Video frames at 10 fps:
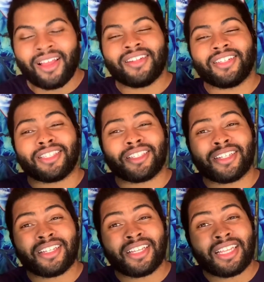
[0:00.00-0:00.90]
Just
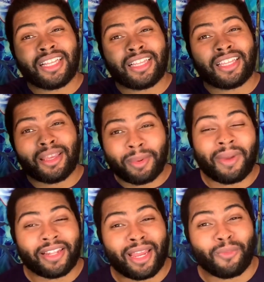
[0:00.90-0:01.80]
give me my
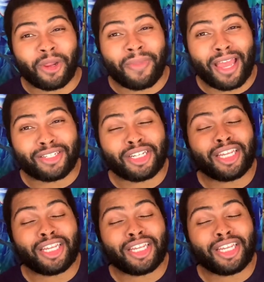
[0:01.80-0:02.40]
damn rematch.